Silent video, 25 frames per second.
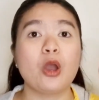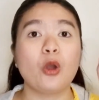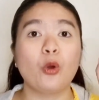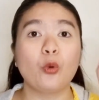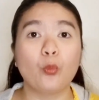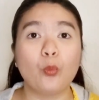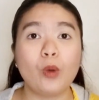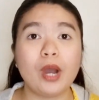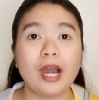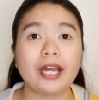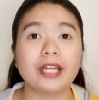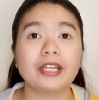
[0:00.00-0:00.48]

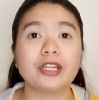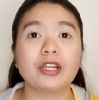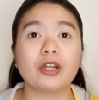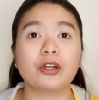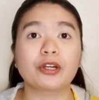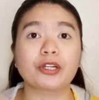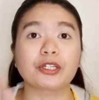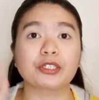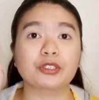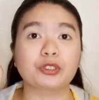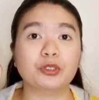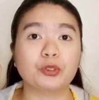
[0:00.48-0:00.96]
1
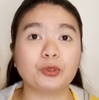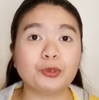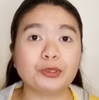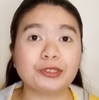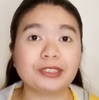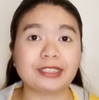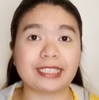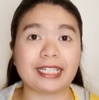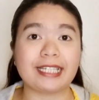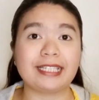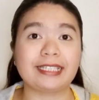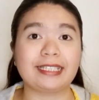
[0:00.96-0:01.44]
or 2
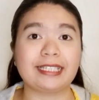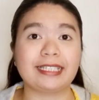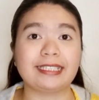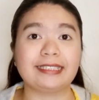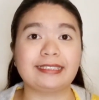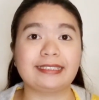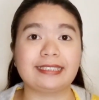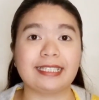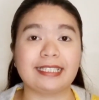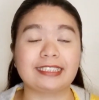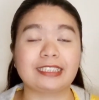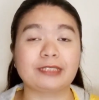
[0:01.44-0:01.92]

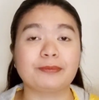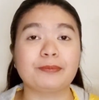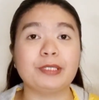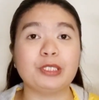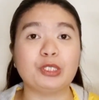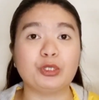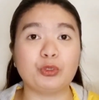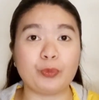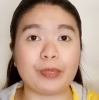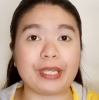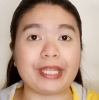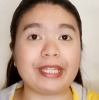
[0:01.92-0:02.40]
sentences
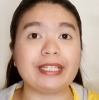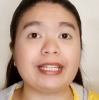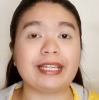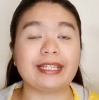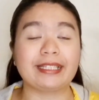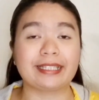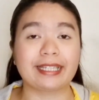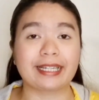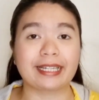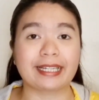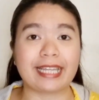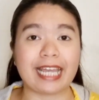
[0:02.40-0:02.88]

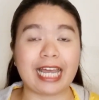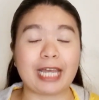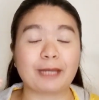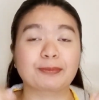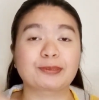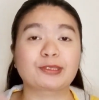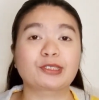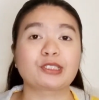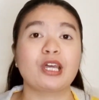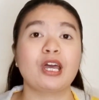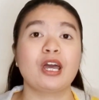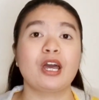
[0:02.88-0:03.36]
between the
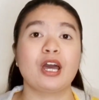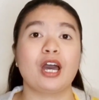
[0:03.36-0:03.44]
gaps